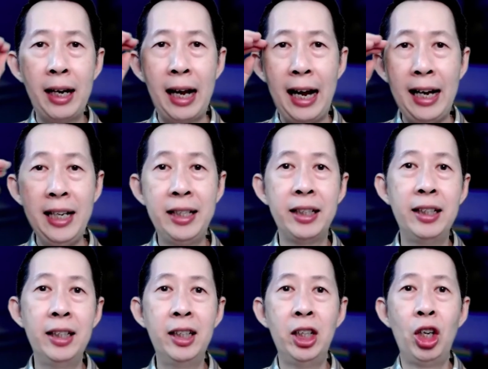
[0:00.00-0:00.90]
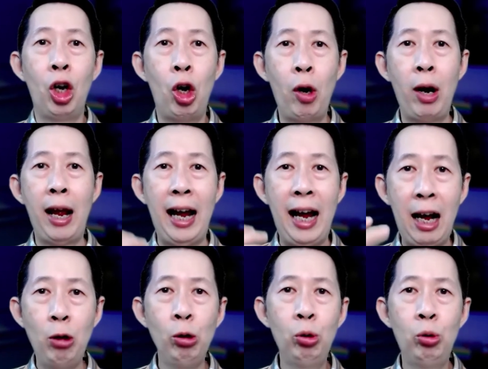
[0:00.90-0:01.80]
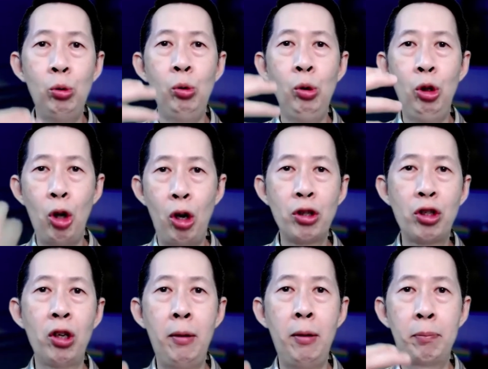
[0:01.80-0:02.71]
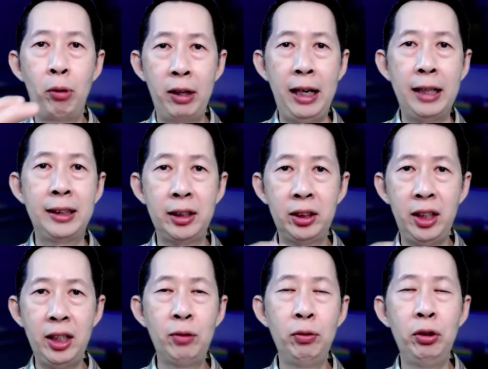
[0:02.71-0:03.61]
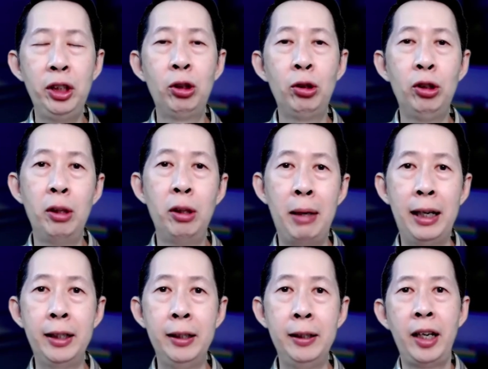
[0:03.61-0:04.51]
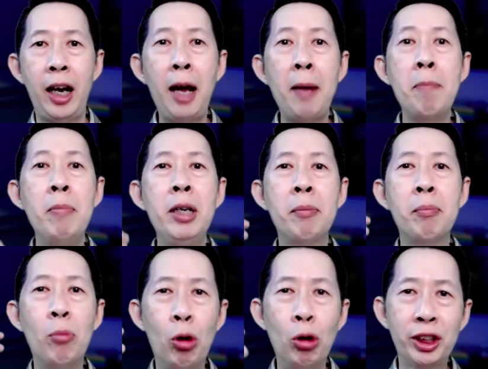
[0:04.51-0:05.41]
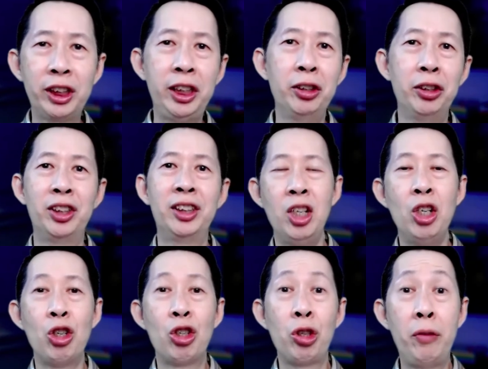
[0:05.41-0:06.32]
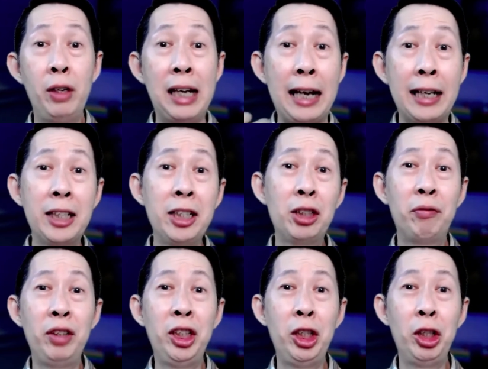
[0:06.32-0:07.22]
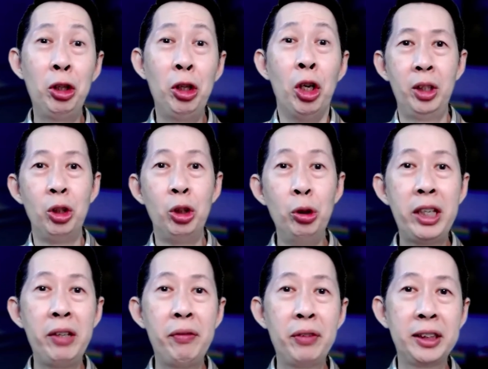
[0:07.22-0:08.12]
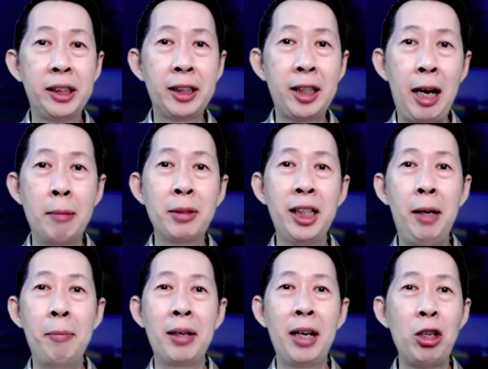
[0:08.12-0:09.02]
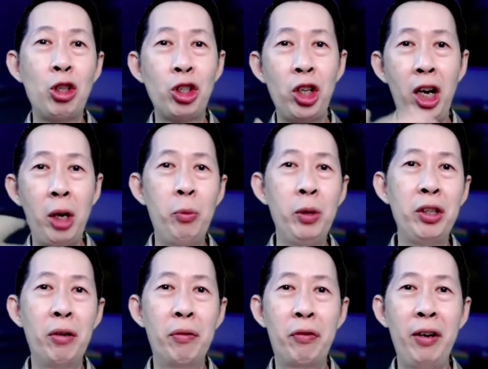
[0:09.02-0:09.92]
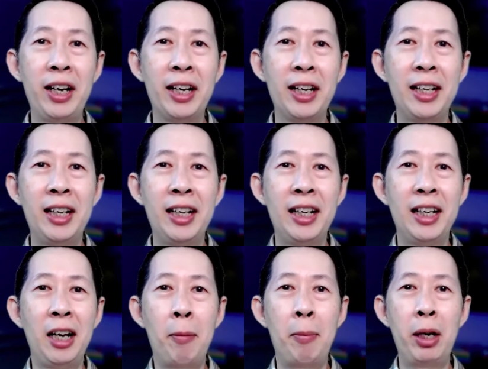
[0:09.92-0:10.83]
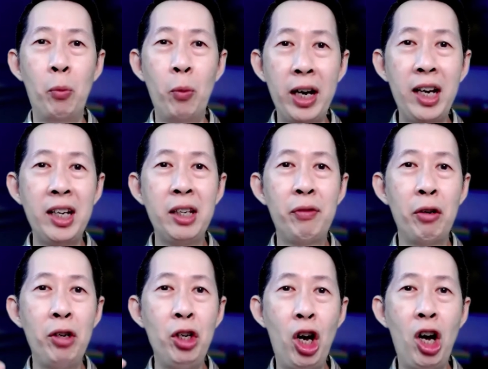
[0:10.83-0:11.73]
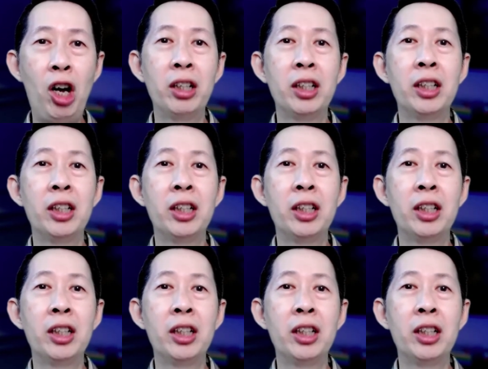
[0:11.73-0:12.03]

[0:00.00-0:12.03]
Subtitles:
idea on how to launch your product successfully to the market and make more sales. So if you like this video, do give us a thumbs up and share with your friend. Now, by the way, if you're not